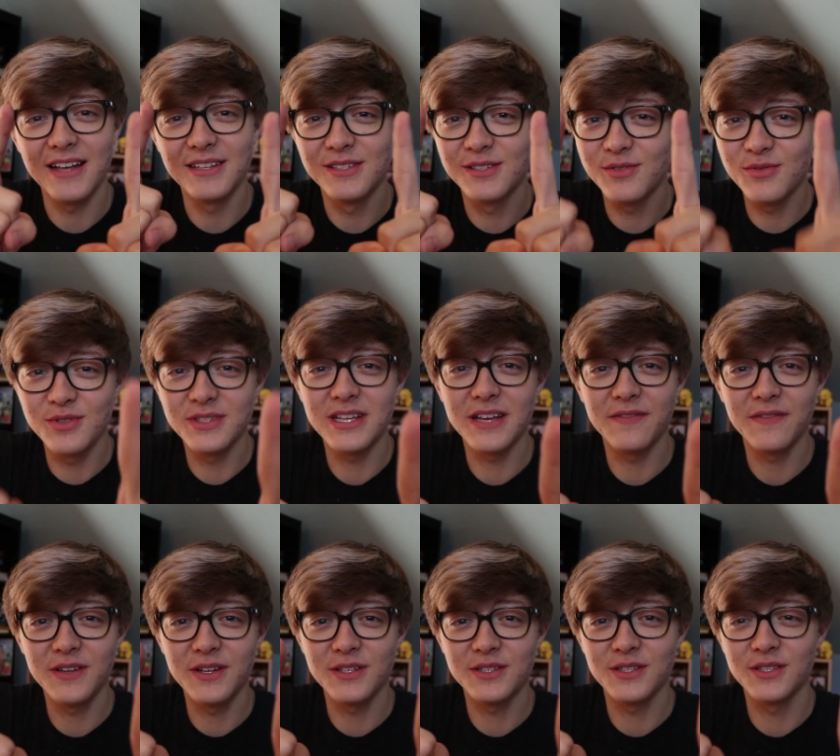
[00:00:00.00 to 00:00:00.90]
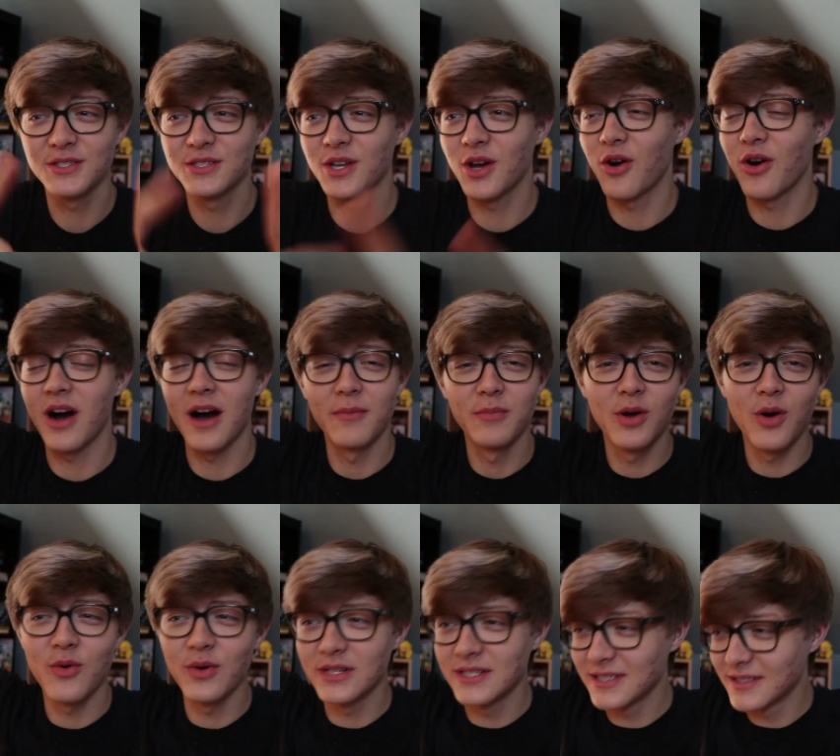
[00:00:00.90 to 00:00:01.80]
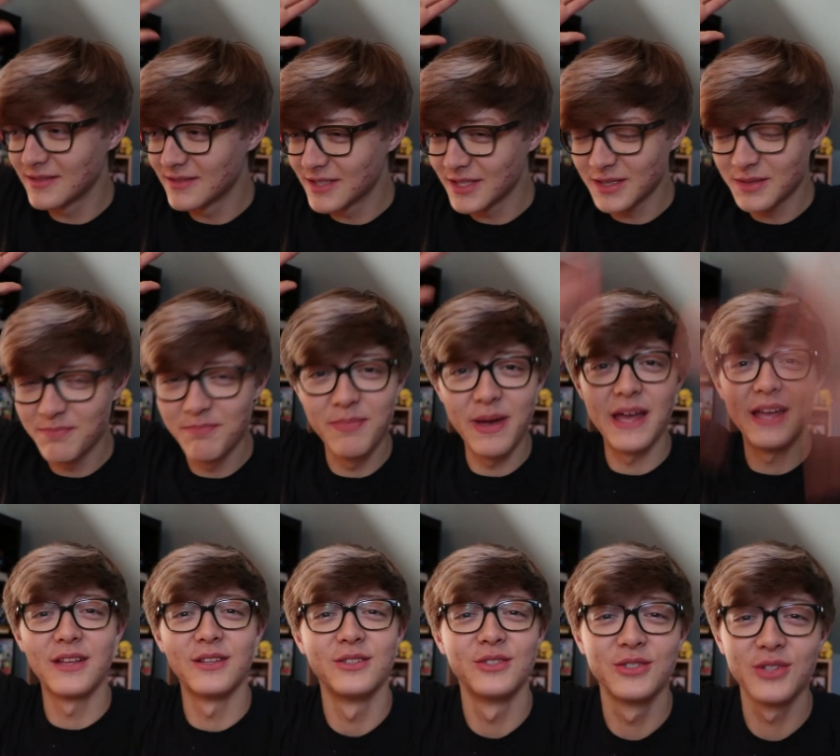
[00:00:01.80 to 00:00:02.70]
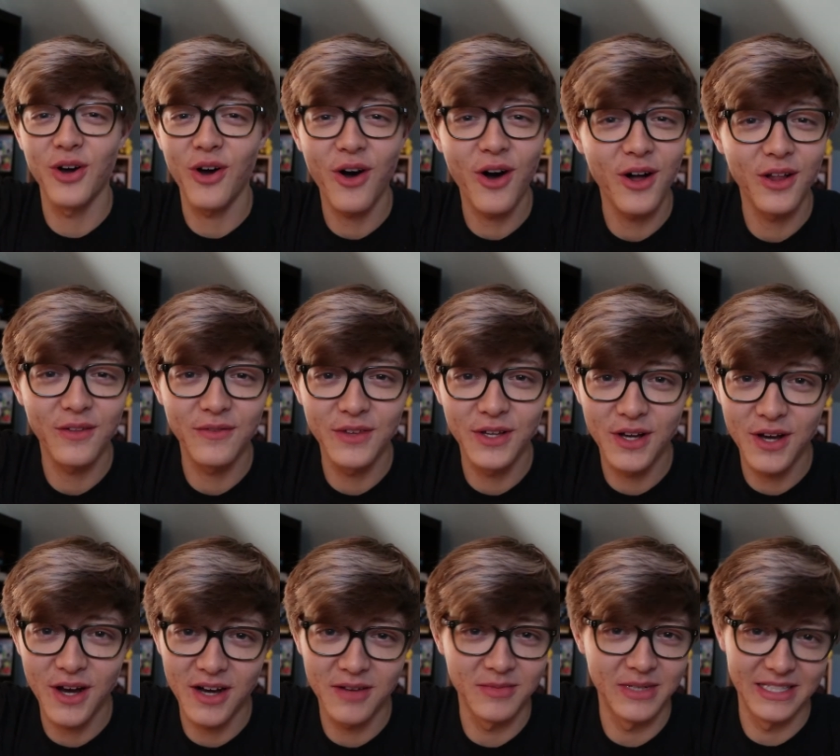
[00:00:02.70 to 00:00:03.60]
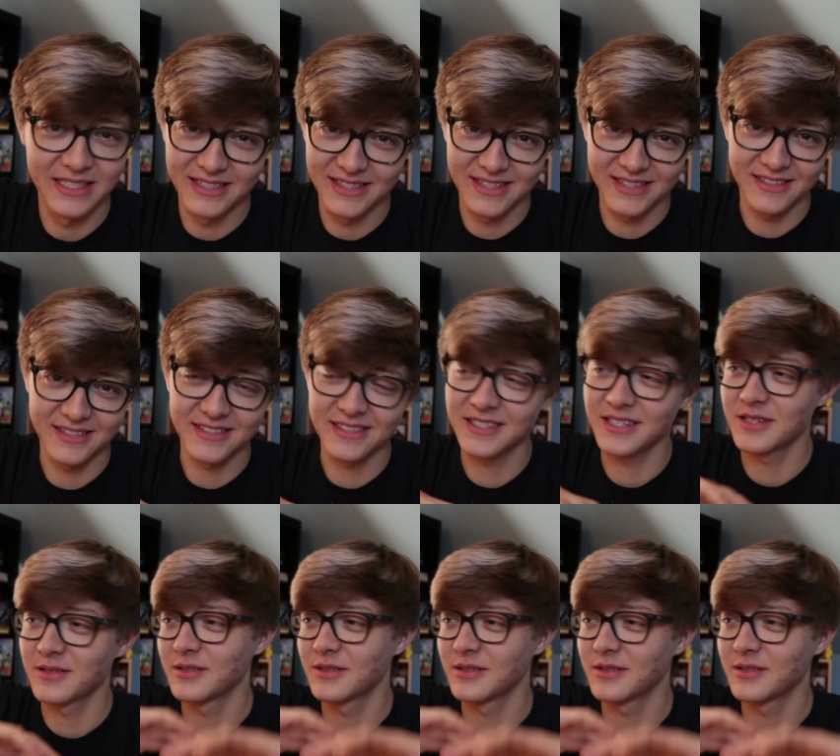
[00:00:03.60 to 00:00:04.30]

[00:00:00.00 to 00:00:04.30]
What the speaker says: As soon as I finish the show, I'm going to just binge all of the comments.